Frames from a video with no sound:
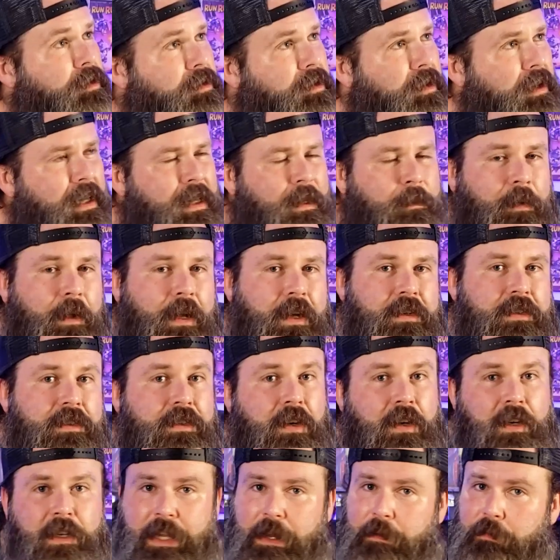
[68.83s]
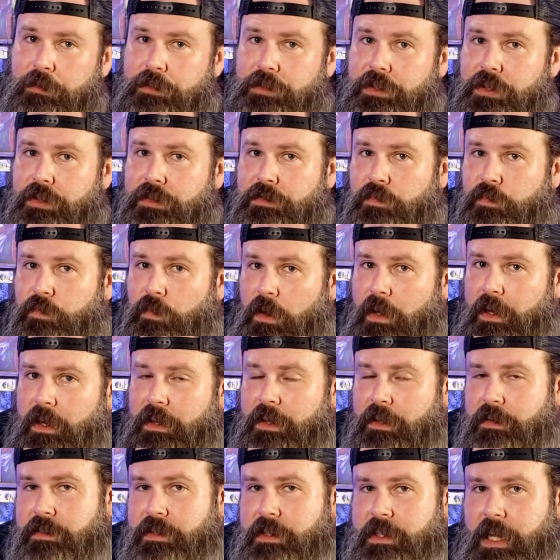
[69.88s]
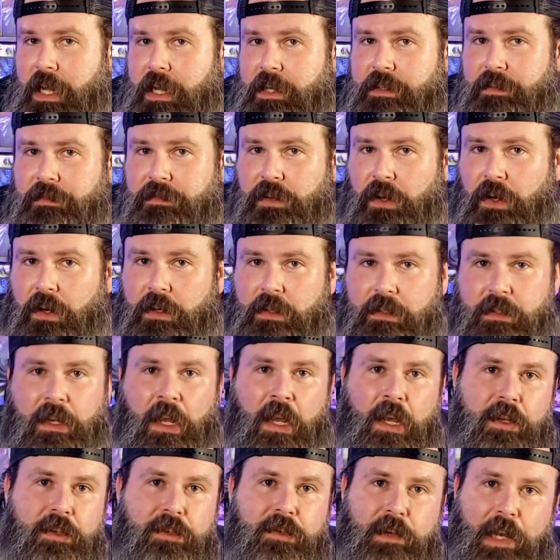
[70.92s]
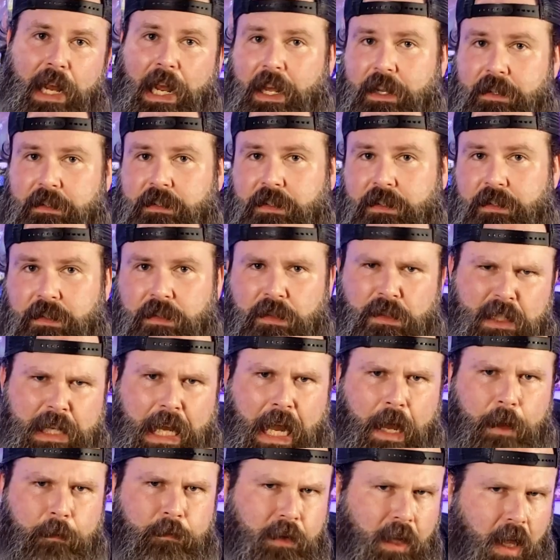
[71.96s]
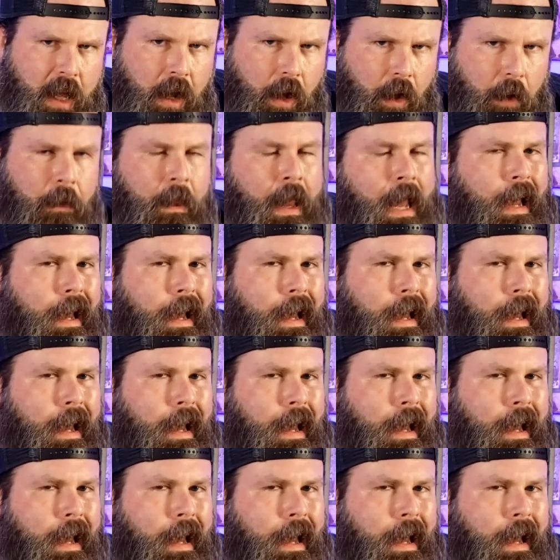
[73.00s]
during the player's turn, they will choose one of those stacks of cards to add to their tableau.